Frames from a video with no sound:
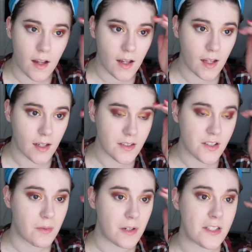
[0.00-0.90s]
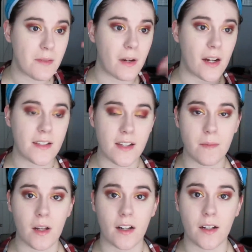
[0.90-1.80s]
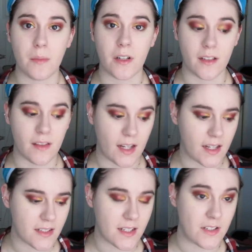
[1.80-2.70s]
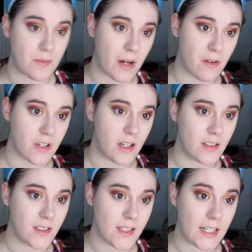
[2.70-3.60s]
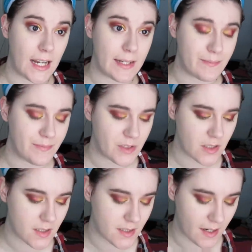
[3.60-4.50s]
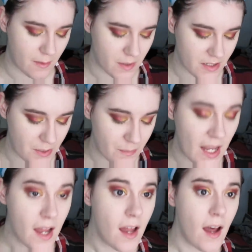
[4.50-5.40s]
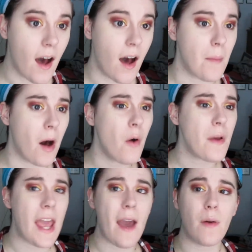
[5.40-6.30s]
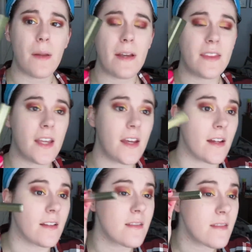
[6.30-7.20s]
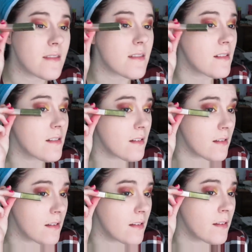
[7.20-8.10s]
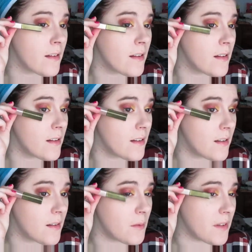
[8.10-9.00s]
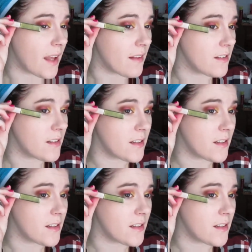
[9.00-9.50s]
And surprise, surprise, I'm not gonna put in the Anastasia brow gel today just because I don't want to. Um, oh yeah, what about this? Will that look